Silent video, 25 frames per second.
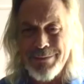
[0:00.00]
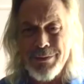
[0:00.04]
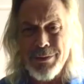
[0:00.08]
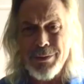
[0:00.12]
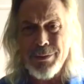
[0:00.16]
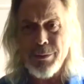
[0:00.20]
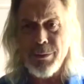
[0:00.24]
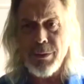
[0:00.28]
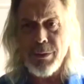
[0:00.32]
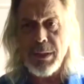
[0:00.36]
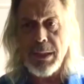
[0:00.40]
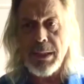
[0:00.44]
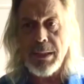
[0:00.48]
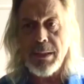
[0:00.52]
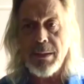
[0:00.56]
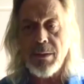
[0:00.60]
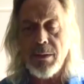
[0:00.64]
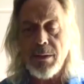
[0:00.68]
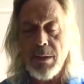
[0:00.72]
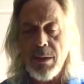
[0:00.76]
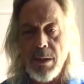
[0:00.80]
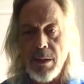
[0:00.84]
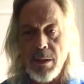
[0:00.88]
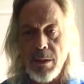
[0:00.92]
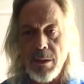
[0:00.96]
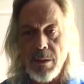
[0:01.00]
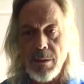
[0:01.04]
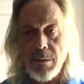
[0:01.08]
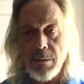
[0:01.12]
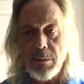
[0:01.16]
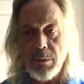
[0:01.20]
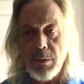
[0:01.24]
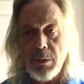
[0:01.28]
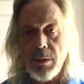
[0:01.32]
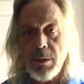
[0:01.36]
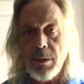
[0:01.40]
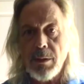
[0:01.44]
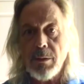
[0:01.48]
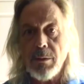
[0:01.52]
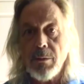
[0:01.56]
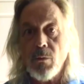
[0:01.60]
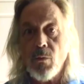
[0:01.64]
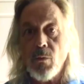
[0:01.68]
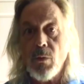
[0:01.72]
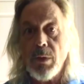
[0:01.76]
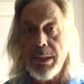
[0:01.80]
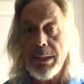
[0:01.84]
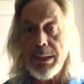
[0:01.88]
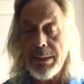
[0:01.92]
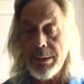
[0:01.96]
I've still got a long, long
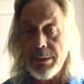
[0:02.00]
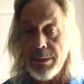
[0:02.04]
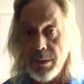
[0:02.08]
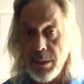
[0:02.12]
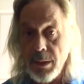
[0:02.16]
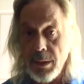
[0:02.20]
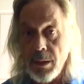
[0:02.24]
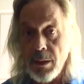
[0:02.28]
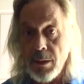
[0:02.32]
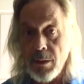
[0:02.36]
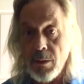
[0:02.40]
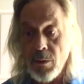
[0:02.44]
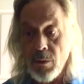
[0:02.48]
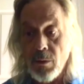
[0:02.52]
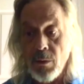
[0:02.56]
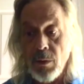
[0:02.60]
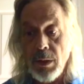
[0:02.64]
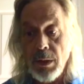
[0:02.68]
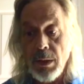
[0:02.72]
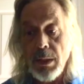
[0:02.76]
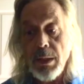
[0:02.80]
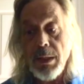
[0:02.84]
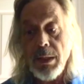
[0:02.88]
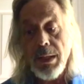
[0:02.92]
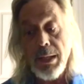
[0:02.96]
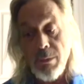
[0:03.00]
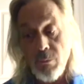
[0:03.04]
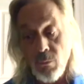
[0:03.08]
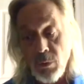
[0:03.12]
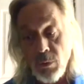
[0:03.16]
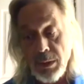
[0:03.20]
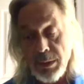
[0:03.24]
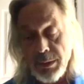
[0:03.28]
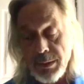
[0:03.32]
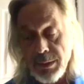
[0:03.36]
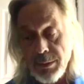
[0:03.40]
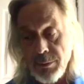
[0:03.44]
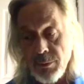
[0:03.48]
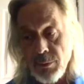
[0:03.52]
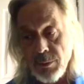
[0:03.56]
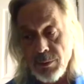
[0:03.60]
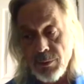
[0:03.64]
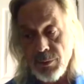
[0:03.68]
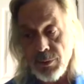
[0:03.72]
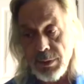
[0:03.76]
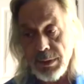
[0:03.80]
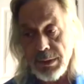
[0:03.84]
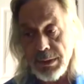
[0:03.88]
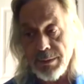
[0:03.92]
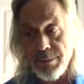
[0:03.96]
way to go. And one
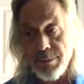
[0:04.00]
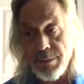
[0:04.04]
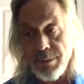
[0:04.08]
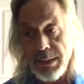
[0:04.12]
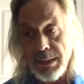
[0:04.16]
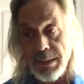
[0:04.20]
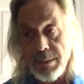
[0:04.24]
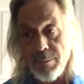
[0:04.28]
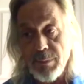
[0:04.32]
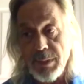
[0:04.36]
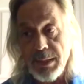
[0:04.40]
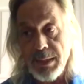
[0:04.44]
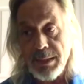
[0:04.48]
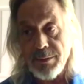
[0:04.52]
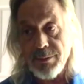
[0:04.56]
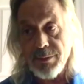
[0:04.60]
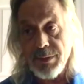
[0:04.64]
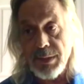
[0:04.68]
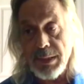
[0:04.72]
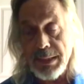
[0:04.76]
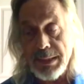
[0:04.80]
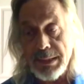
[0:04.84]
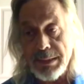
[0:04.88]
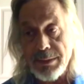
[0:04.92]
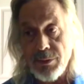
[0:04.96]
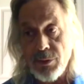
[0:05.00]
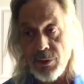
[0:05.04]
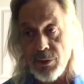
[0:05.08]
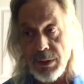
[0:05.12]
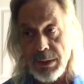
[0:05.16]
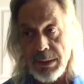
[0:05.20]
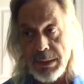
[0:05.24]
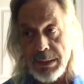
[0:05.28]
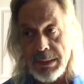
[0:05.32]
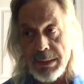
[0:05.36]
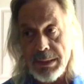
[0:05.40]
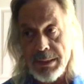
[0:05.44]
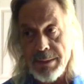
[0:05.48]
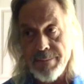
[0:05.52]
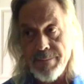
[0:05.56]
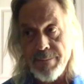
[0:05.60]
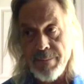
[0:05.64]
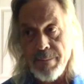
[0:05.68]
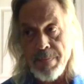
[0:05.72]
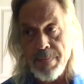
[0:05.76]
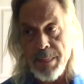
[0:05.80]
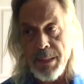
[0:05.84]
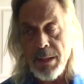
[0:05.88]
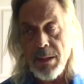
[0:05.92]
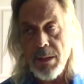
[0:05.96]
interesting thing about Tai Chi,
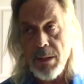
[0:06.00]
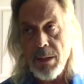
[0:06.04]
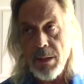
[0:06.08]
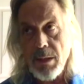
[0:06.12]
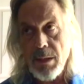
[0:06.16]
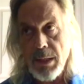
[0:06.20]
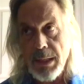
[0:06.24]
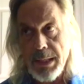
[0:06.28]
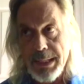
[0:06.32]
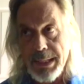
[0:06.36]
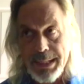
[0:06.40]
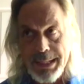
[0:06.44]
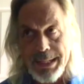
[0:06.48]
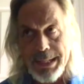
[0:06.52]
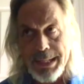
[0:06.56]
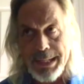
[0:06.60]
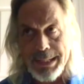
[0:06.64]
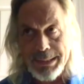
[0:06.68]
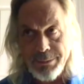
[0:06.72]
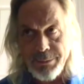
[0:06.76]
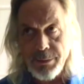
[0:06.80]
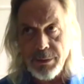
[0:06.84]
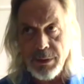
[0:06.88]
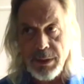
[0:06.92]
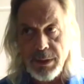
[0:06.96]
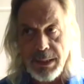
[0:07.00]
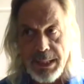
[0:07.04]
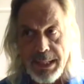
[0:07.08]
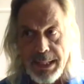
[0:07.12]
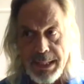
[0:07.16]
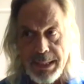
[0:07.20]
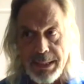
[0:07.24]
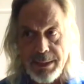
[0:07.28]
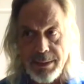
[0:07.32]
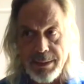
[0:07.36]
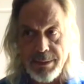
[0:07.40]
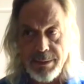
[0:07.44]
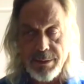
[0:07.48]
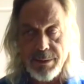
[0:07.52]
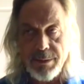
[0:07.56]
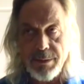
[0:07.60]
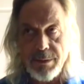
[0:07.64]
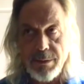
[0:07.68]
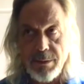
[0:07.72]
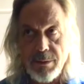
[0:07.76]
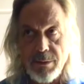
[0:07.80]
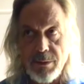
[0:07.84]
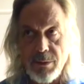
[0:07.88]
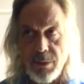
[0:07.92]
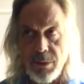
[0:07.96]
and I look at it
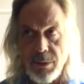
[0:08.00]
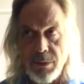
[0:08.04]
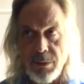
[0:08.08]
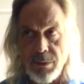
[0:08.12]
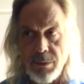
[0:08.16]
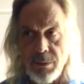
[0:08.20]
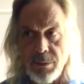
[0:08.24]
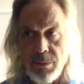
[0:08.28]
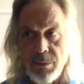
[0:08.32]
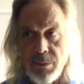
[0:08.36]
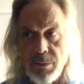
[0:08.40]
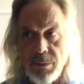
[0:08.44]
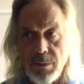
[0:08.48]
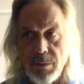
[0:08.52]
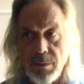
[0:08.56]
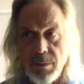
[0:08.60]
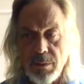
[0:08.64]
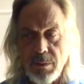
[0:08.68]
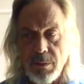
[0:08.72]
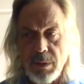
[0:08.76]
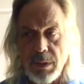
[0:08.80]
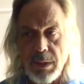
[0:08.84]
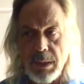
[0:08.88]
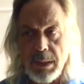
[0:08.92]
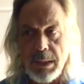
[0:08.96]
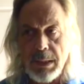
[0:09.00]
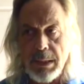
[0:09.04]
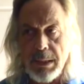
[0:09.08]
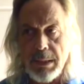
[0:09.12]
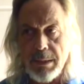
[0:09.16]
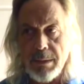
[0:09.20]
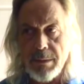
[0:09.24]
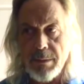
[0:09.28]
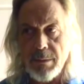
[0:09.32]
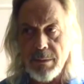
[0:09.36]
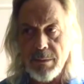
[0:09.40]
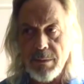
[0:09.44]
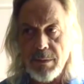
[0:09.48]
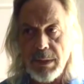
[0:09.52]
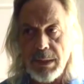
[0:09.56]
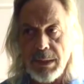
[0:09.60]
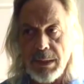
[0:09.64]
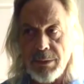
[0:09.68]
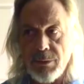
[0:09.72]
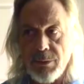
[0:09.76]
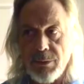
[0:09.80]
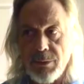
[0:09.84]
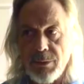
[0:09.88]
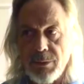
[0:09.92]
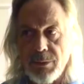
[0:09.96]
too
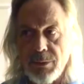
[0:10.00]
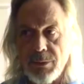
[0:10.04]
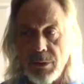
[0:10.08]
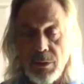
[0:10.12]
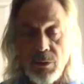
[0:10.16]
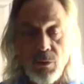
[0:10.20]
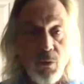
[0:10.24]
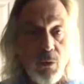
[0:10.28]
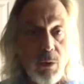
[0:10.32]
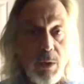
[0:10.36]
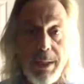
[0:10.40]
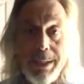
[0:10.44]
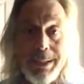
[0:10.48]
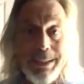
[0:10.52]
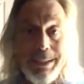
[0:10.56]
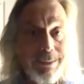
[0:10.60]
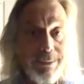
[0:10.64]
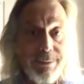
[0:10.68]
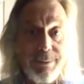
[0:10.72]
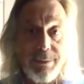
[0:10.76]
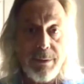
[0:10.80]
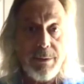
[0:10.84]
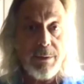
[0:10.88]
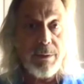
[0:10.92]
as a great